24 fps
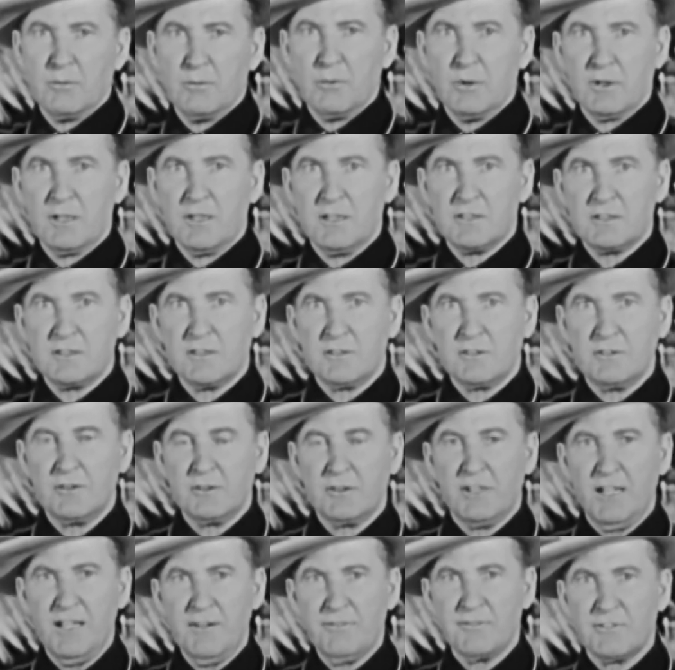Well, he said,
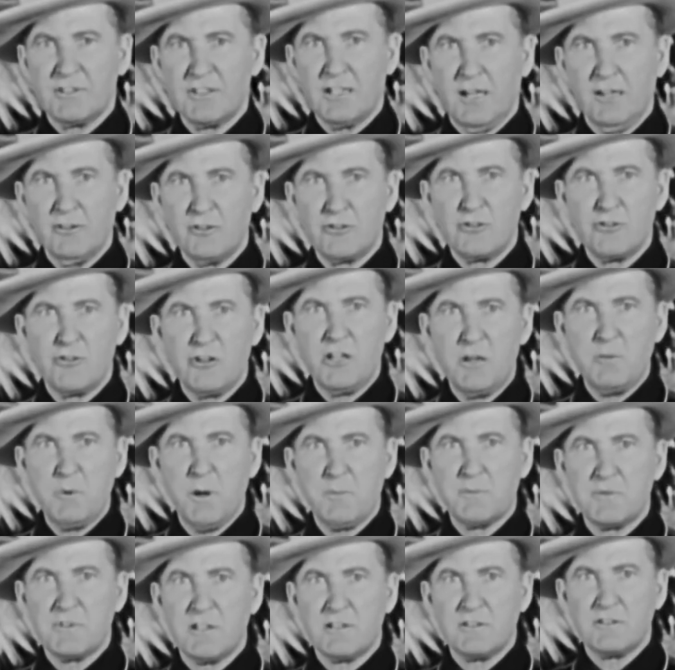good heavens, how did you keep
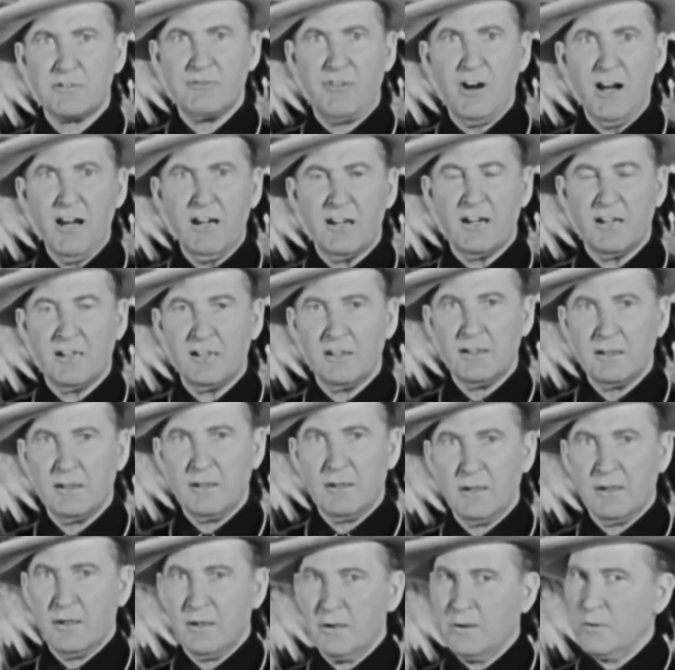up such fire?
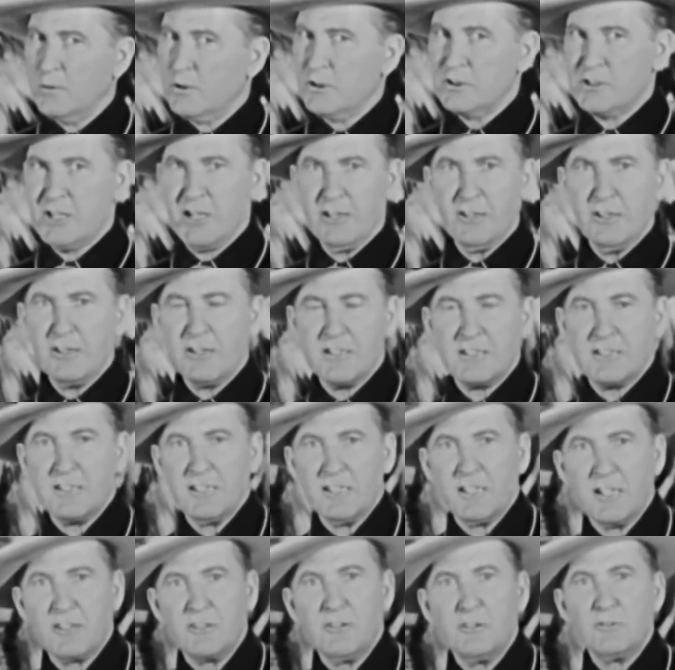Well, General, he
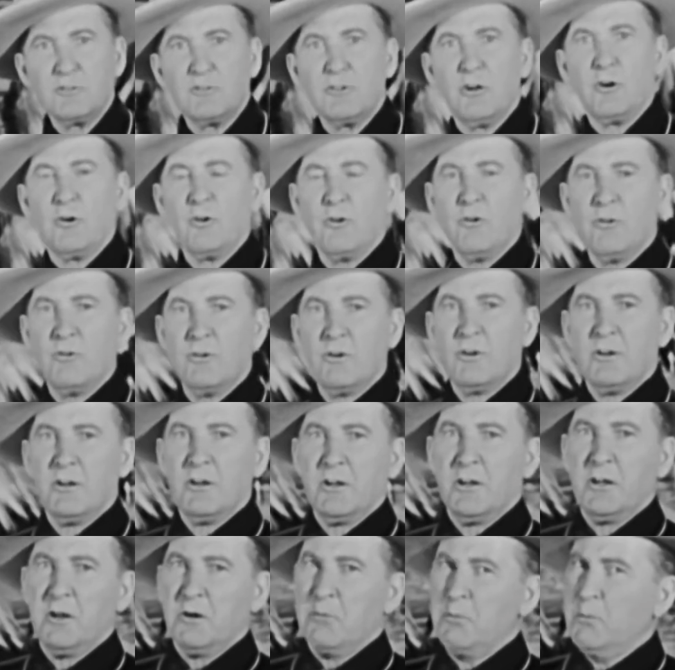said, I don't know,
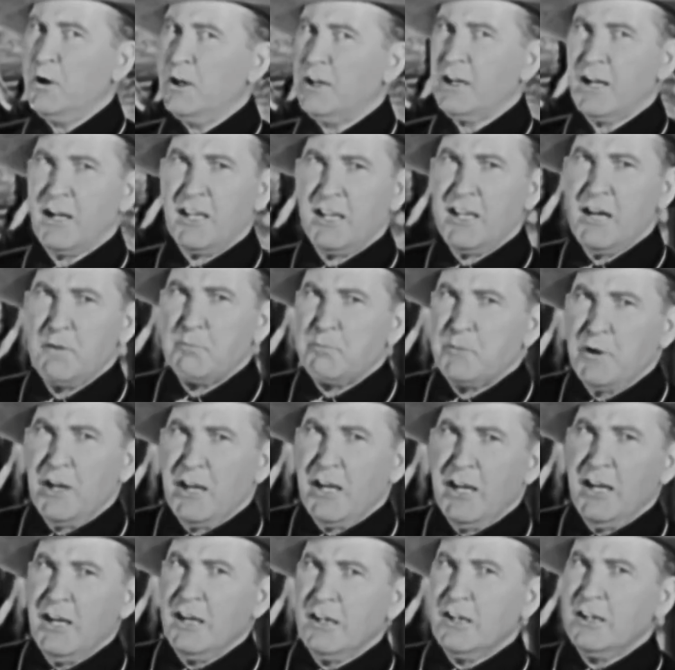but I
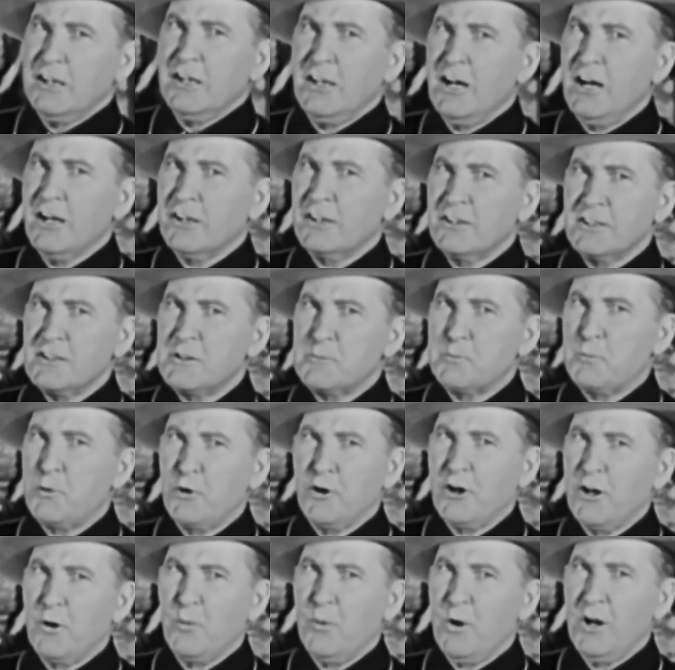kept 8 guns
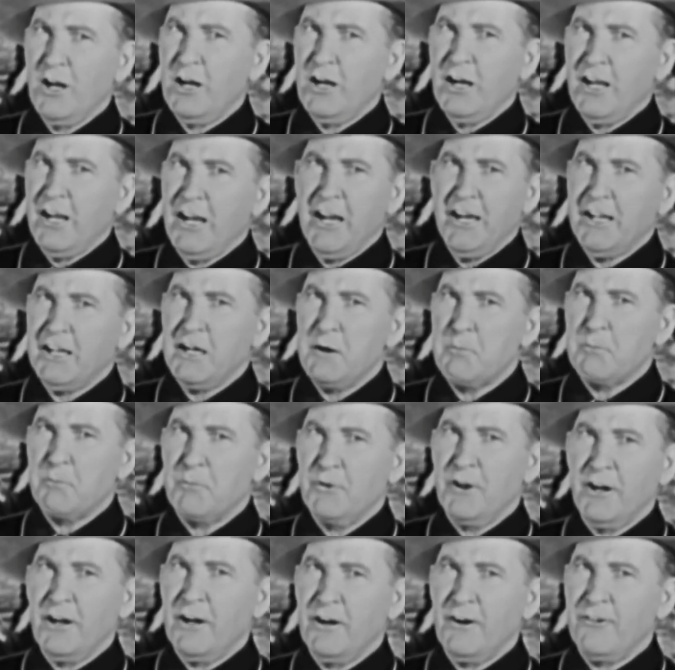pretty well het up
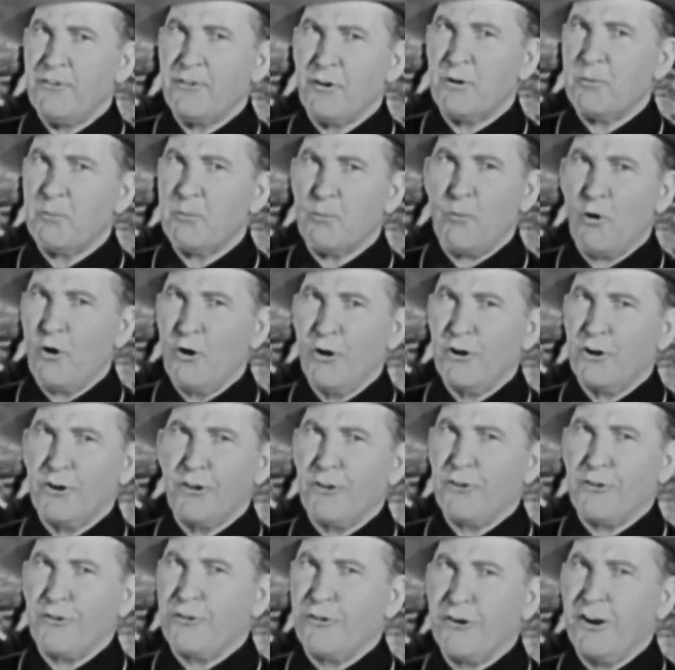there for more
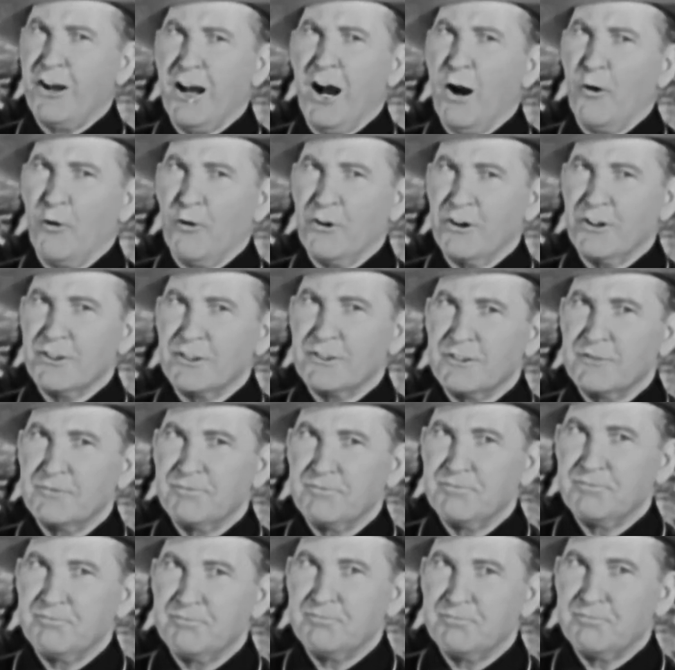than 3 hours.
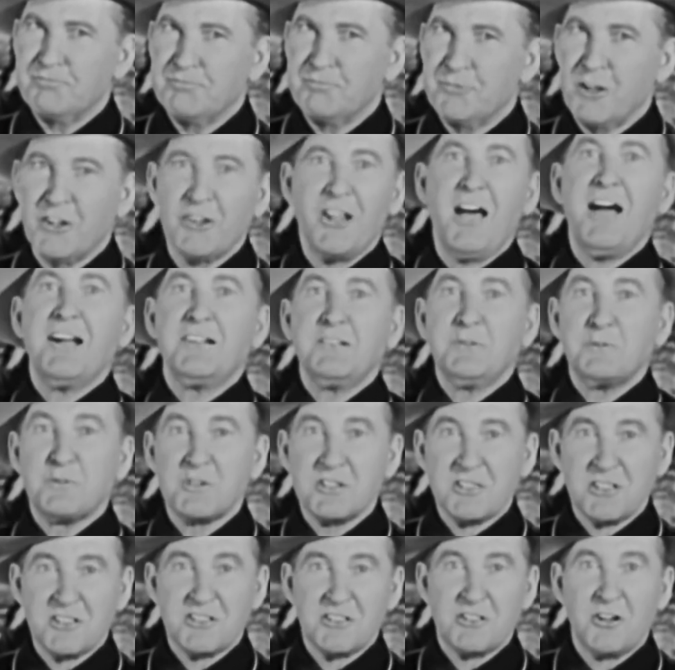And that
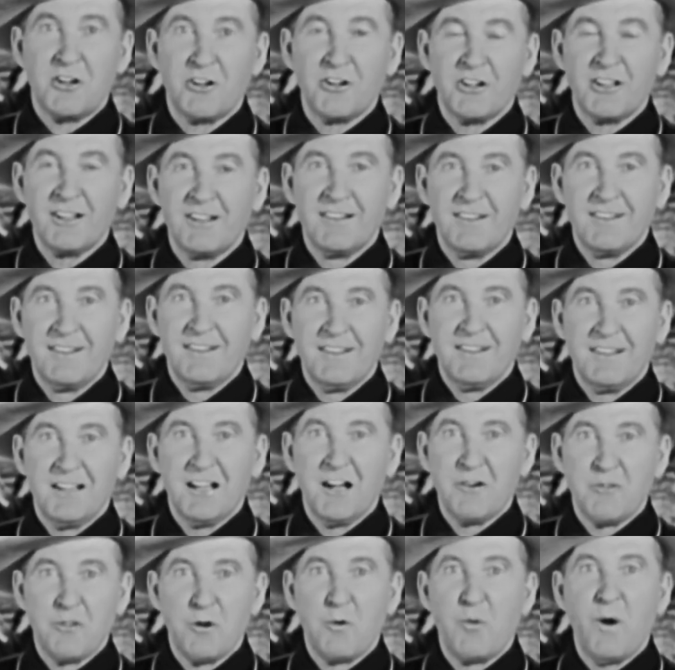was the story
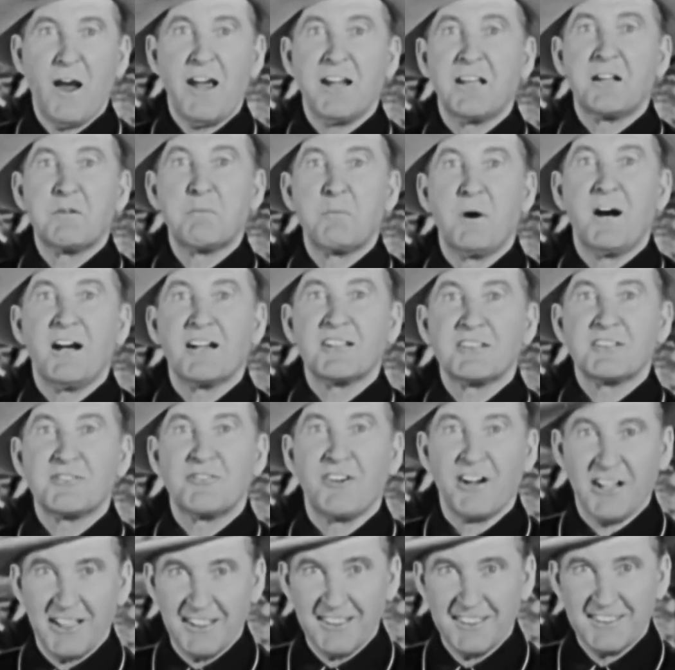of the wagon box
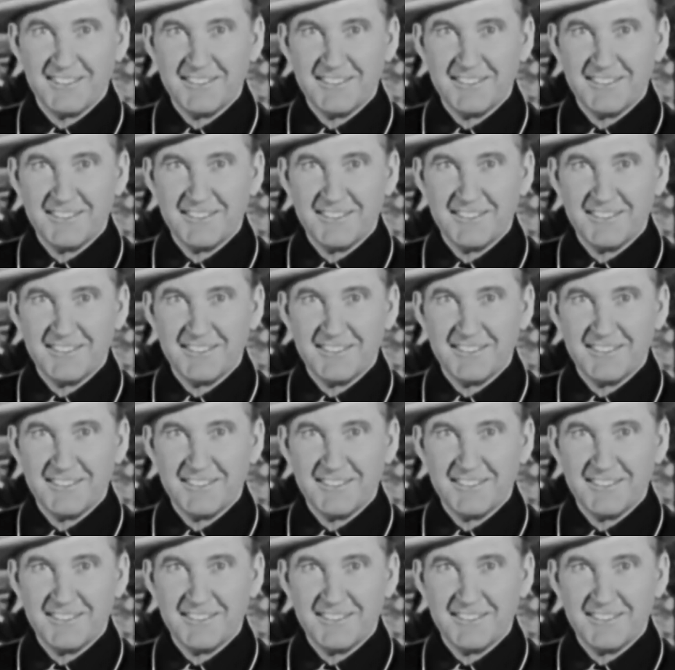fight.